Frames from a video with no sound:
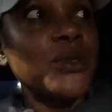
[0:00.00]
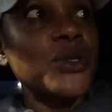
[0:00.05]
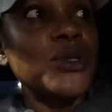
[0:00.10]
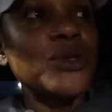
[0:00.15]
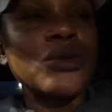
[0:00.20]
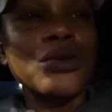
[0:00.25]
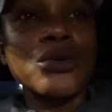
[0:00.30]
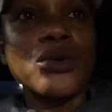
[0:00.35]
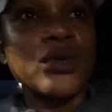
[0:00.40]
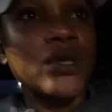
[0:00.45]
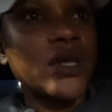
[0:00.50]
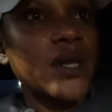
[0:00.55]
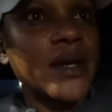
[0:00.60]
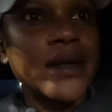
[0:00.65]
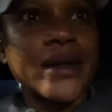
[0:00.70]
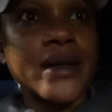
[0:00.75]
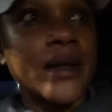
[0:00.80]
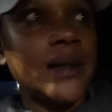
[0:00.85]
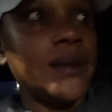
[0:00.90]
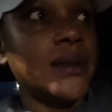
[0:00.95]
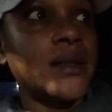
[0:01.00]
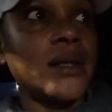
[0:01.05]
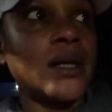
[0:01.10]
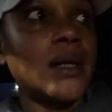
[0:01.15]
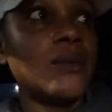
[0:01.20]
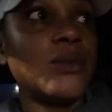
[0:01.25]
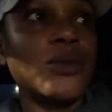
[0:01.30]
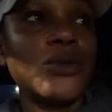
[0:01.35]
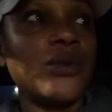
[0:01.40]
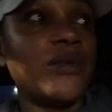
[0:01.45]
so scared, guys.
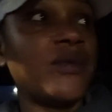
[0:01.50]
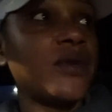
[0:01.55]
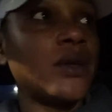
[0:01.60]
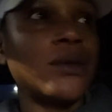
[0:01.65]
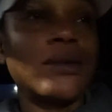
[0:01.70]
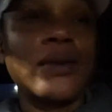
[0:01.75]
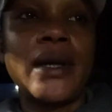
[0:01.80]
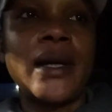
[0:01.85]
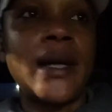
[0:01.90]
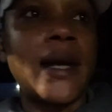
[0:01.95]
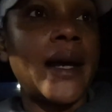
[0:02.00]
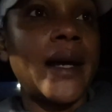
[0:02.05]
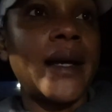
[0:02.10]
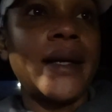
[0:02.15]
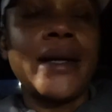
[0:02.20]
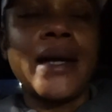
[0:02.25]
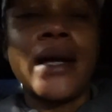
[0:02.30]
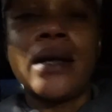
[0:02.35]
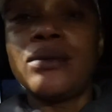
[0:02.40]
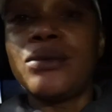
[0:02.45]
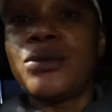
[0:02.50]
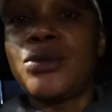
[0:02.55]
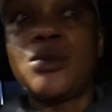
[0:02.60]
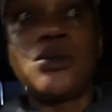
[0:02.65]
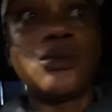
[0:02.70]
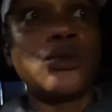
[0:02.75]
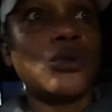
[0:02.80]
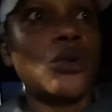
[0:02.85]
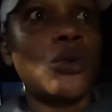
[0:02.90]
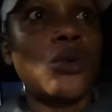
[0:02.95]
I'm not even gonna lie, I'm
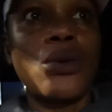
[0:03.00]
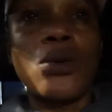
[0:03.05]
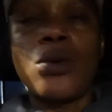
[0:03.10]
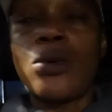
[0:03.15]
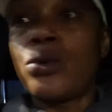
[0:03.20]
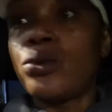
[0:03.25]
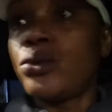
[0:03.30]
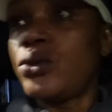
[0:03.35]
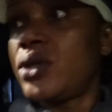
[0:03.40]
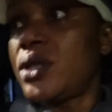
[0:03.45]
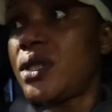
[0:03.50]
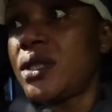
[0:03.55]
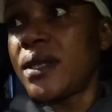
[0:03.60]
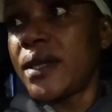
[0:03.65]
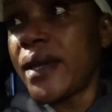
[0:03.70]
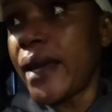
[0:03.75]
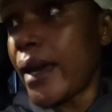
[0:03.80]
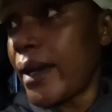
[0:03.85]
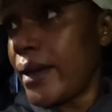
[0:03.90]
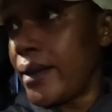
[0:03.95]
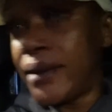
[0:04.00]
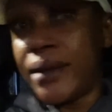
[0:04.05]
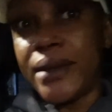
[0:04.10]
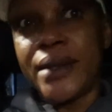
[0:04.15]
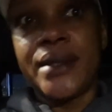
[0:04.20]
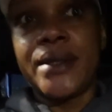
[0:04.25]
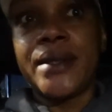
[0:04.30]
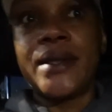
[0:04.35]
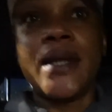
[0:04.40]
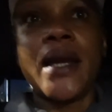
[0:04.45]
so scared.
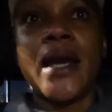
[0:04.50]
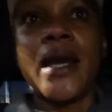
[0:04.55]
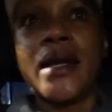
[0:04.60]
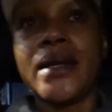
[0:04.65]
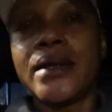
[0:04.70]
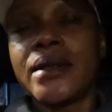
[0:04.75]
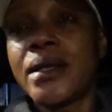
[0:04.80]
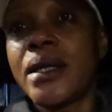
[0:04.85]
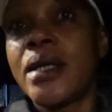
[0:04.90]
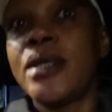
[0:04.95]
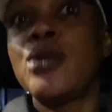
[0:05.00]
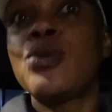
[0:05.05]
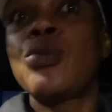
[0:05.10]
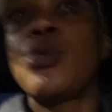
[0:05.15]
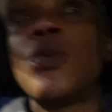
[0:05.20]
And guess